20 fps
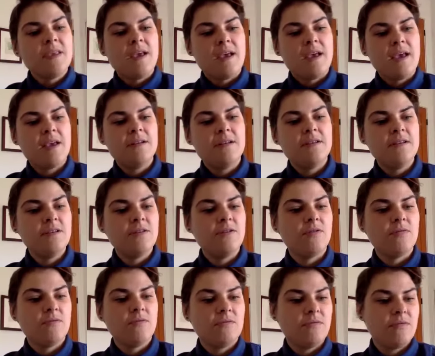And, you
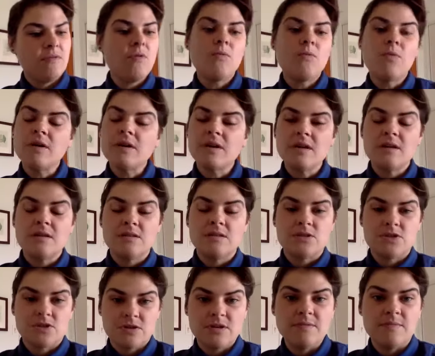know, working in the
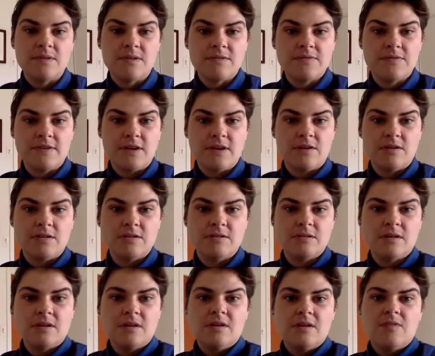treatment field,
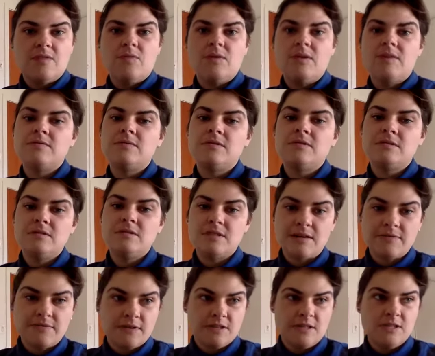we've
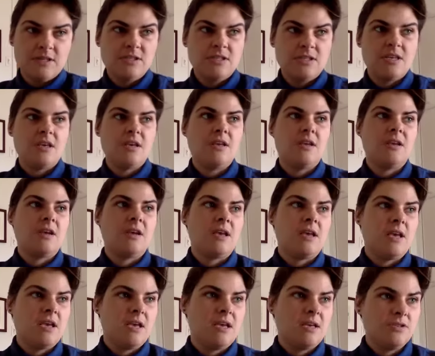definitely seen
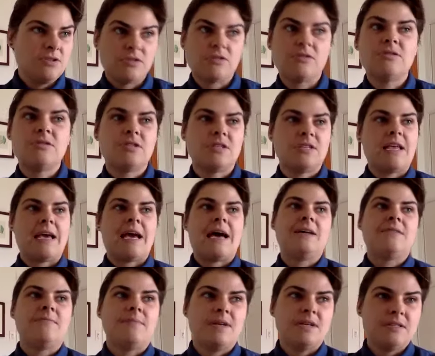a surge in
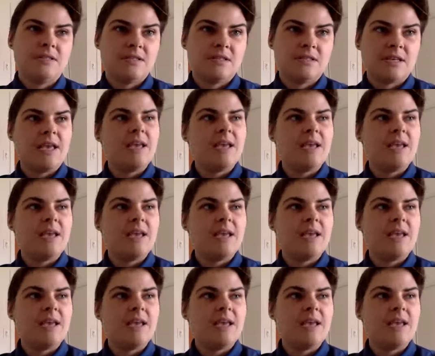admits.